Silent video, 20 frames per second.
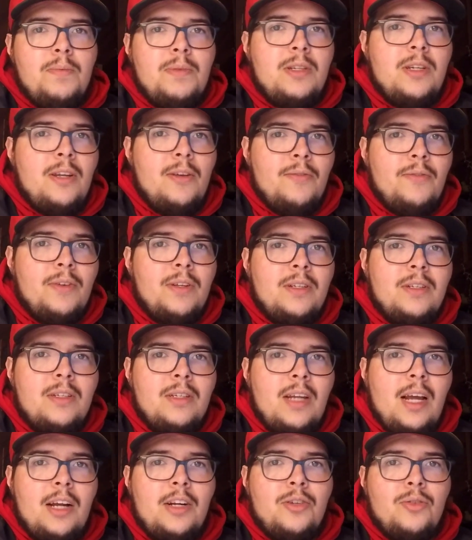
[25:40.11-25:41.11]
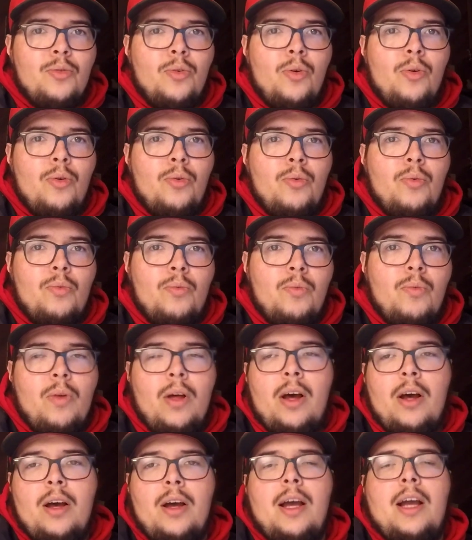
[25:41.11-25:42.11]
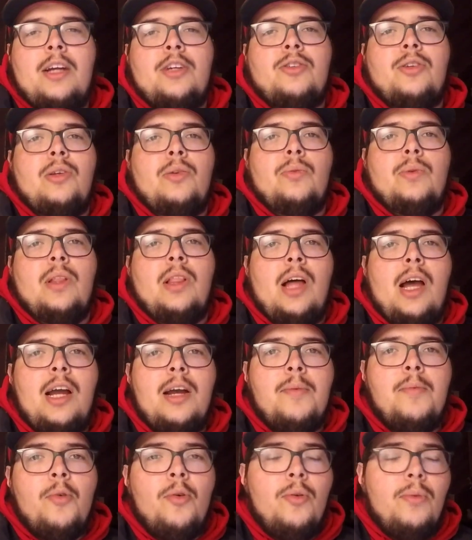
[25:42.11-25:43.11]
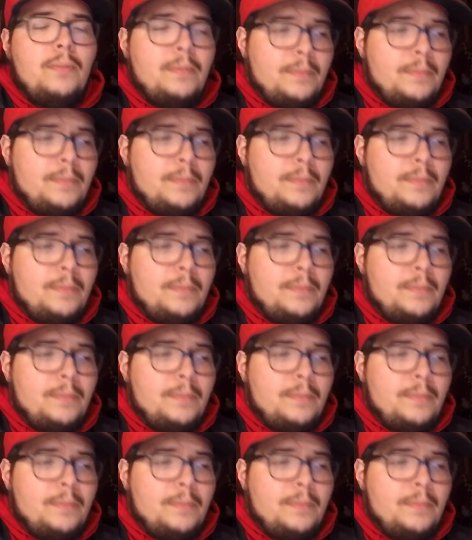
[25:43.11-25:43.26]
see if it's actually reliable,